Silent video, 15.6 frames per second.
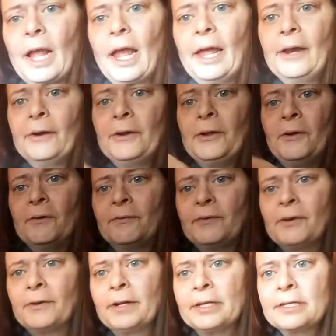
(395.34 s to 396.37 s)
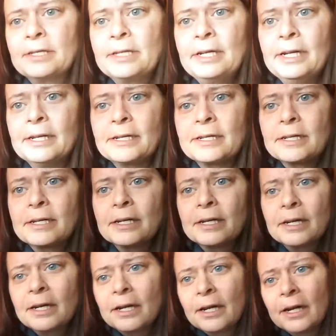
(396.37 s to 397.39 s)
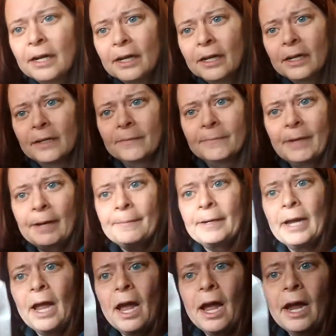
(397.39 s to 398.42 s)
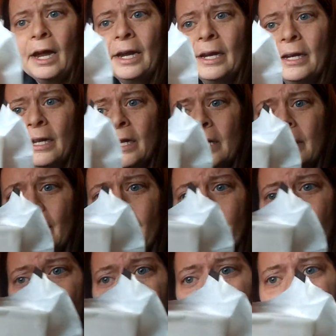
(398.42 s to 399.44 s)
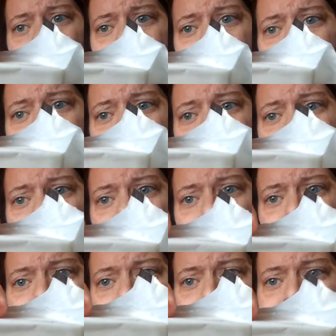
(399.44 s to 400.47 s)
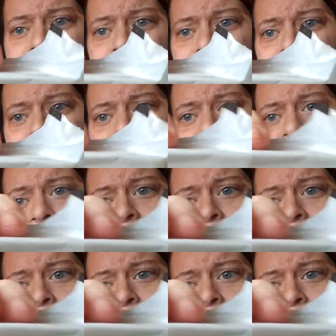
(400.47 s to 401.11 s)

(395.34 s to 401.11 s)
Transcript: I don't know if you can see it. Maybe hide. There we go. Oh, it's kind of,